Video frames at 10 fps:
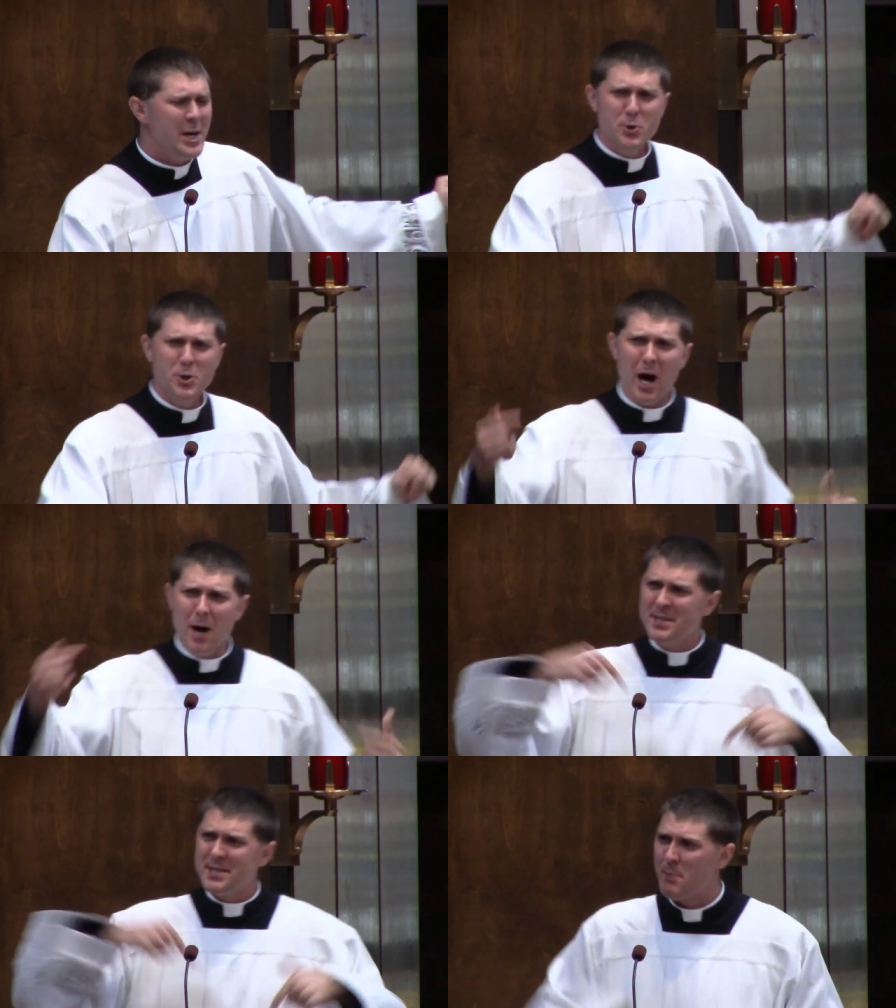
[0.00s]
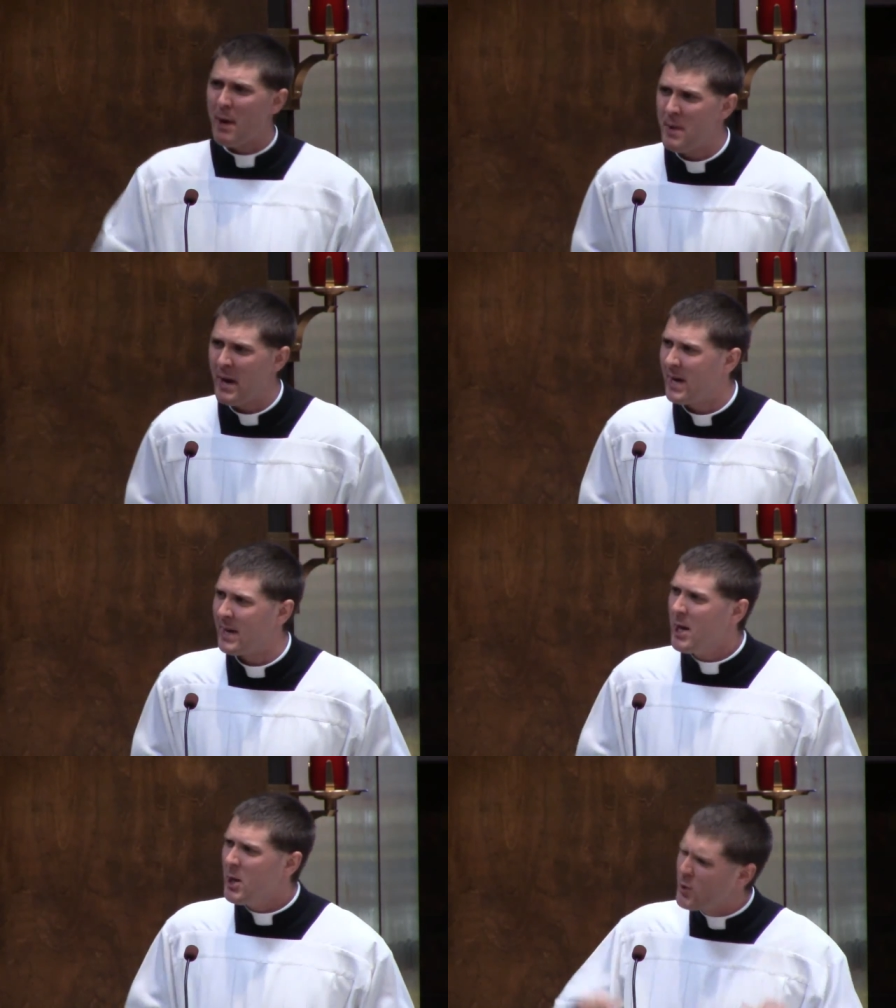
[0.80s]
you come into my
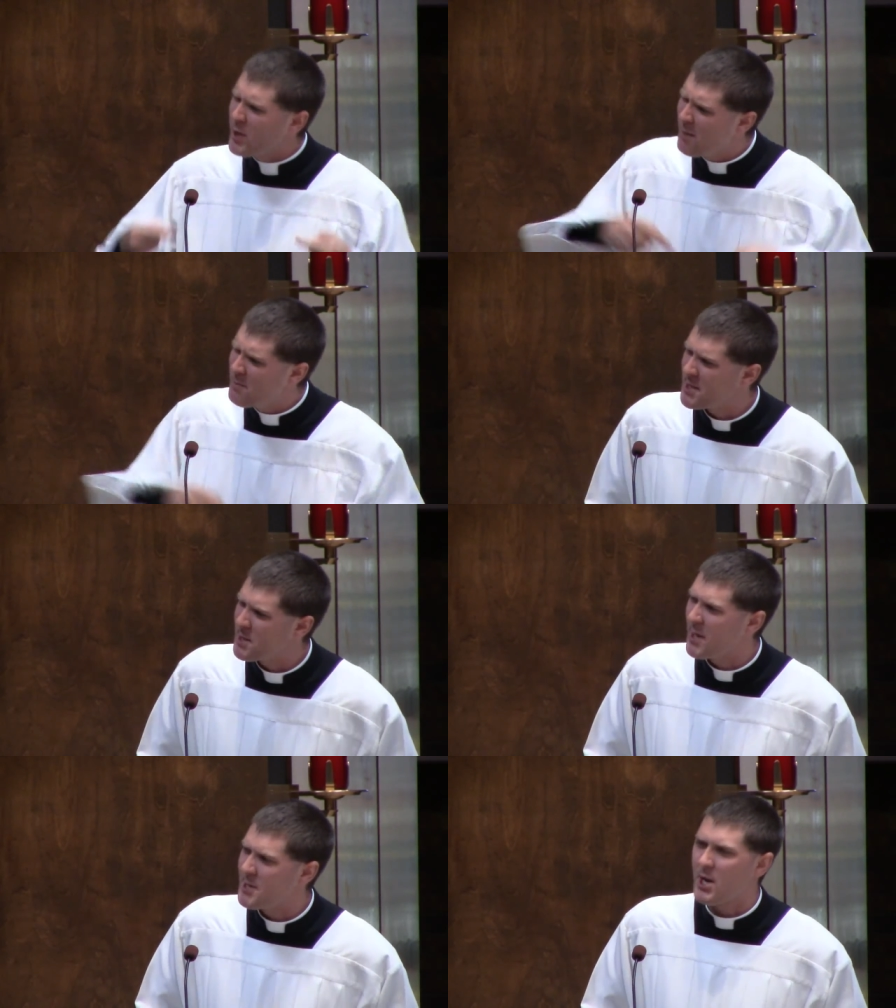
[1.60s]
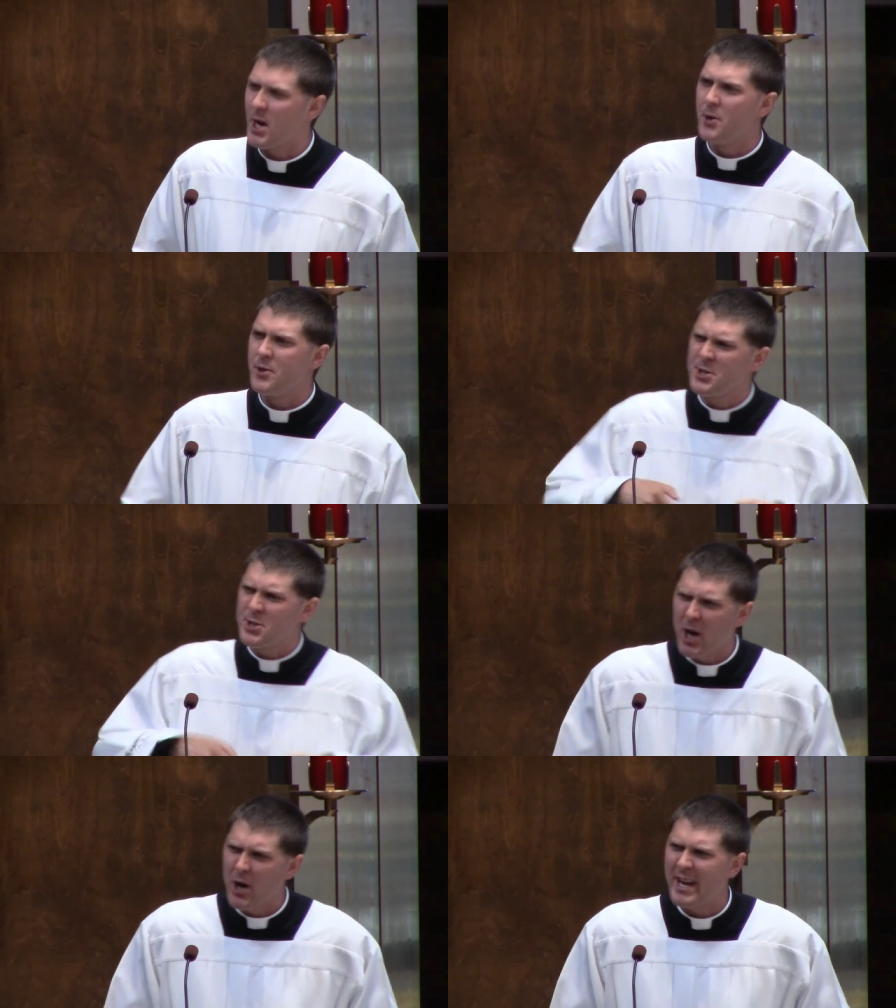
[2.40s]
pain, you come into my sorrow, the
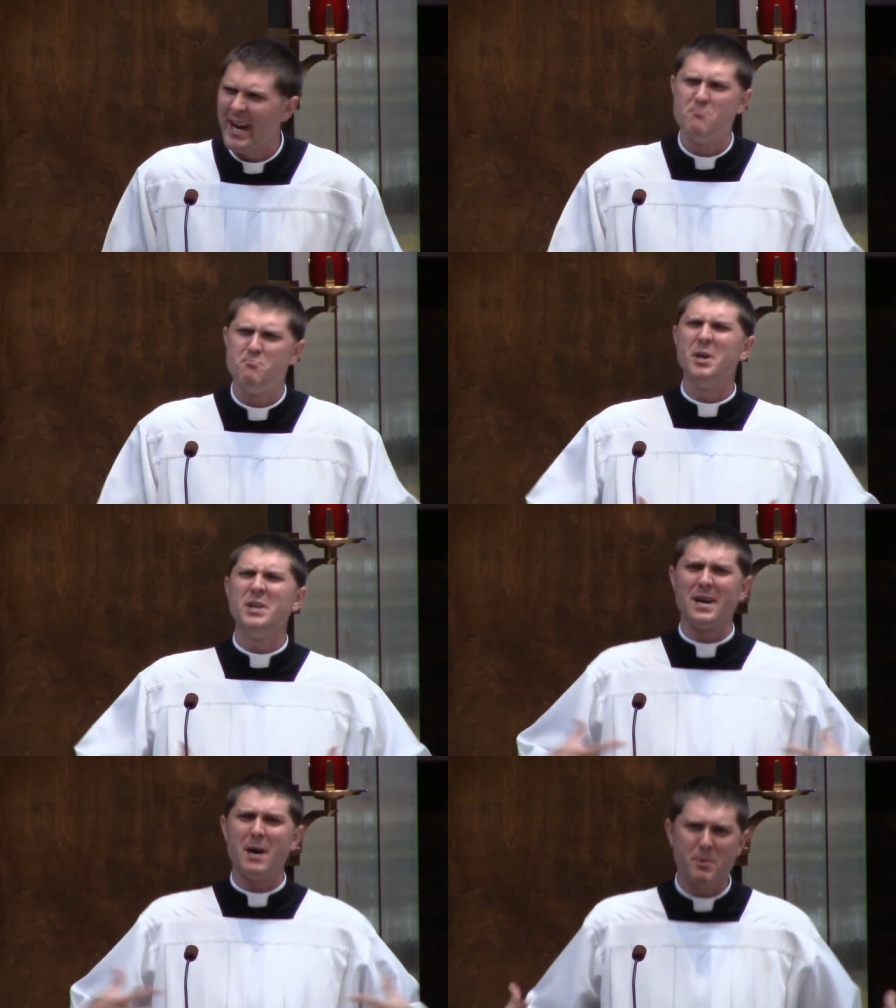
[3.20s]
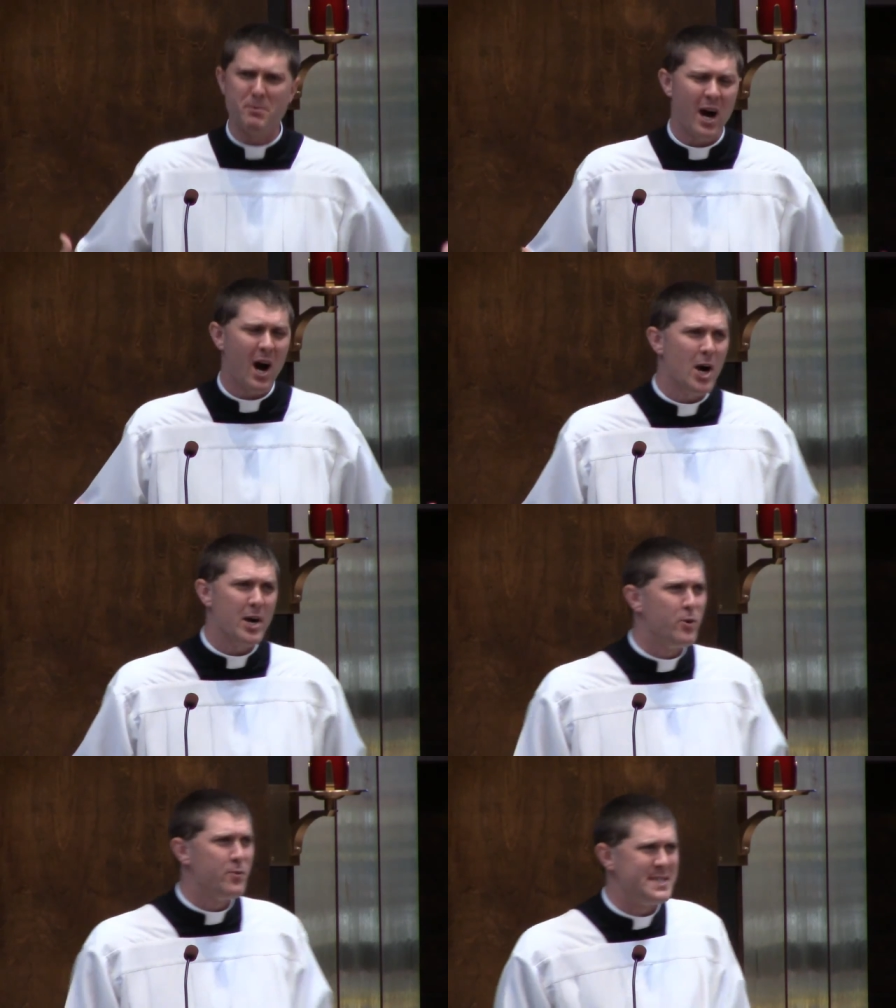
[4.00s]
sorrow that I built up in my heart
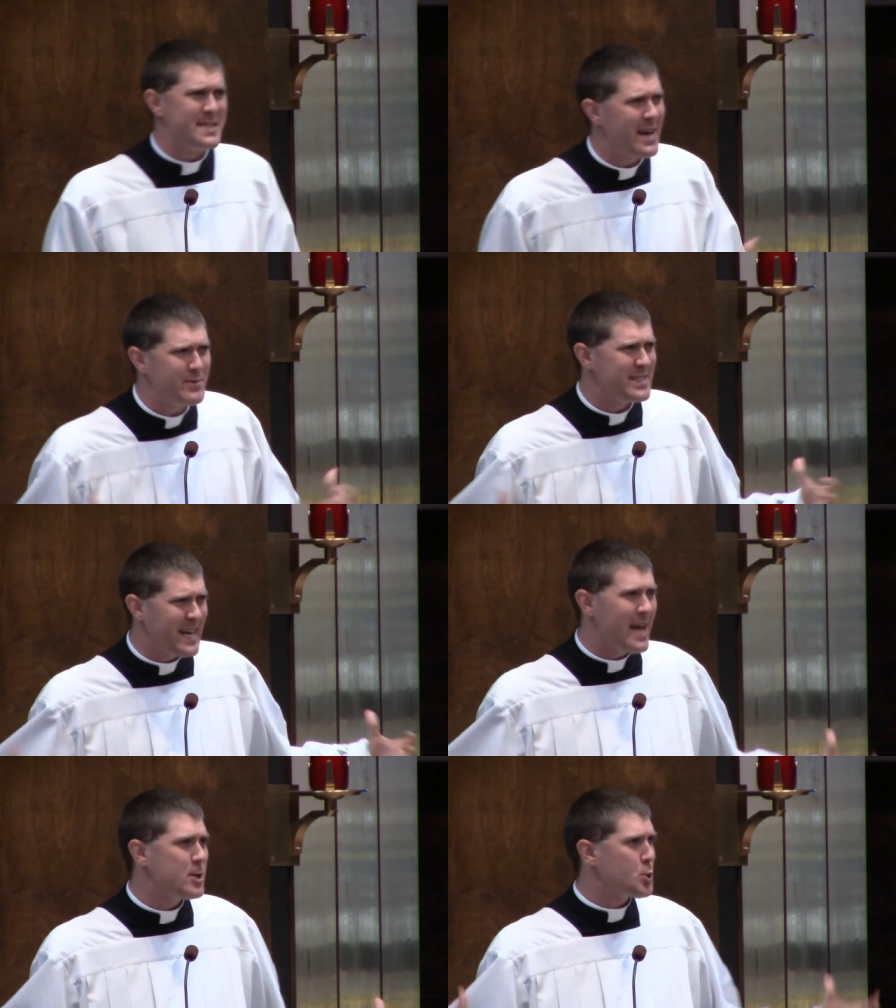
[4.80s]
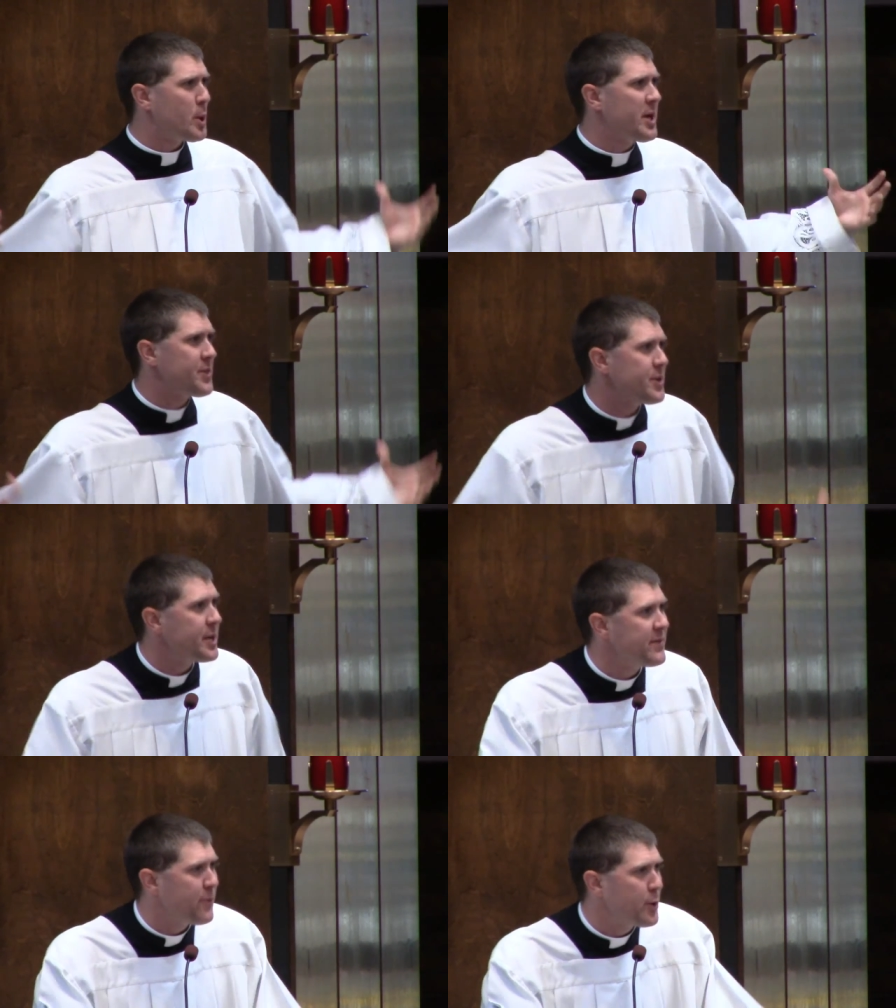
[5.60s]
over 7, 10, 20,
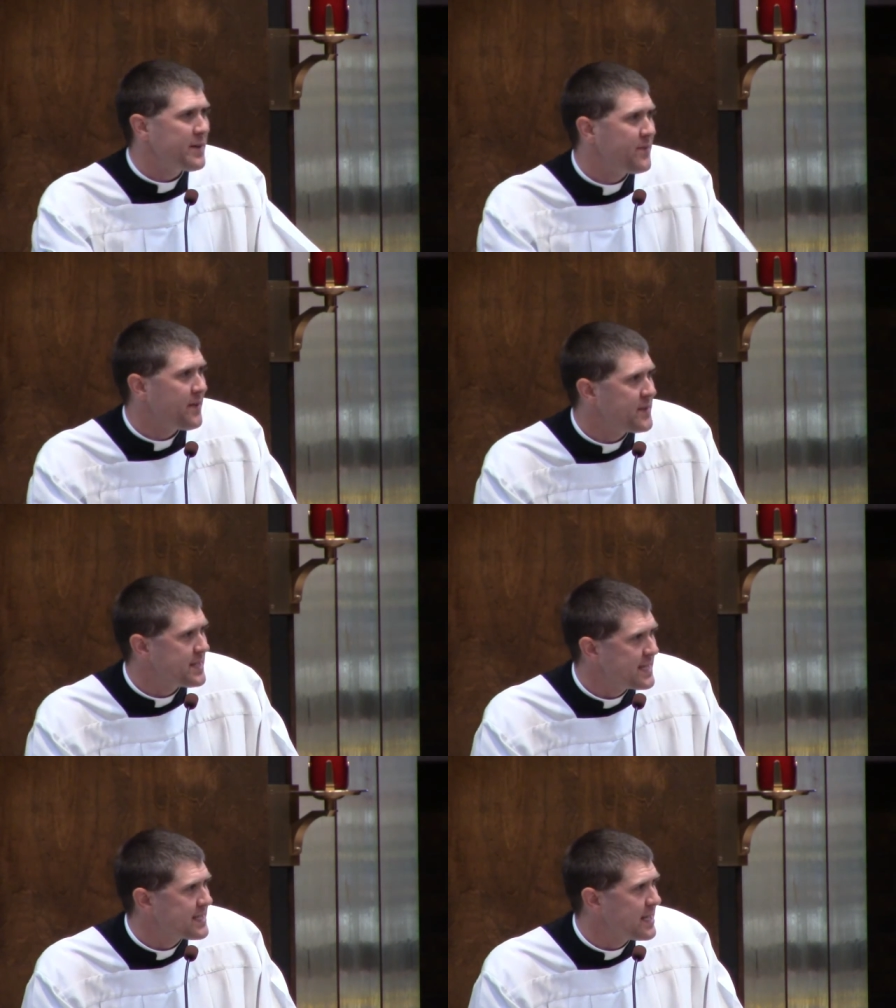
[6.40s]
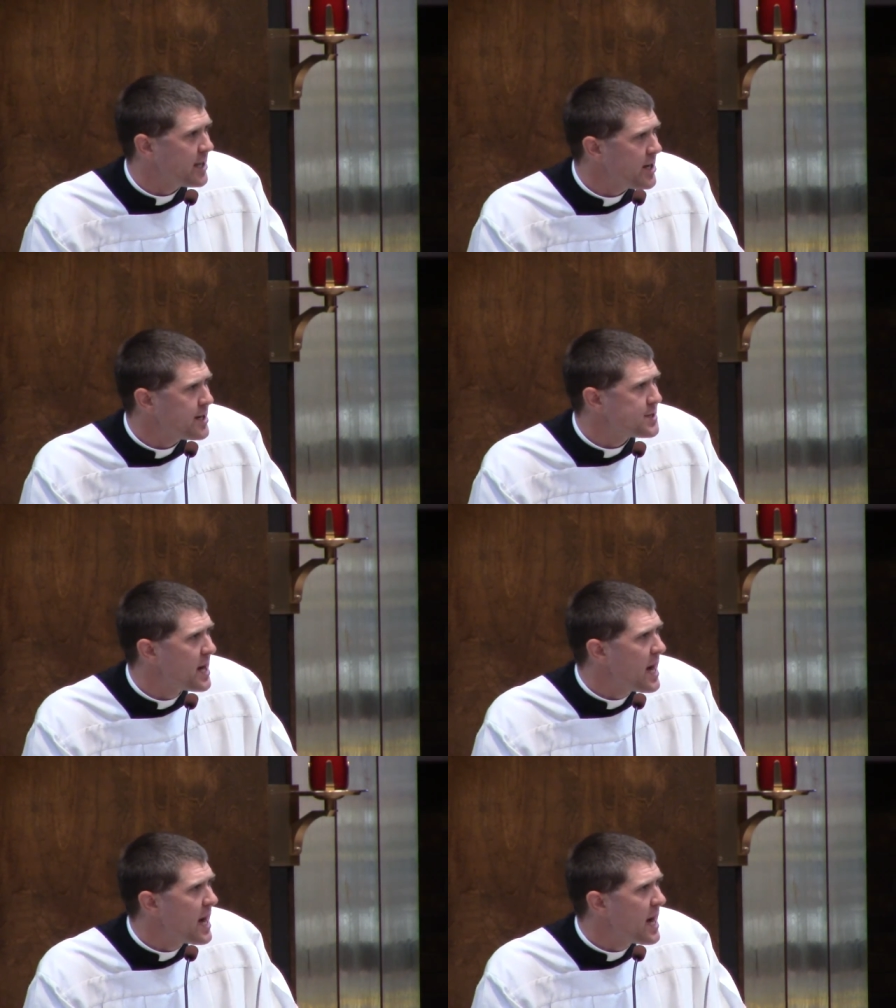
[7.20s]
30, 40, 50, 60 years.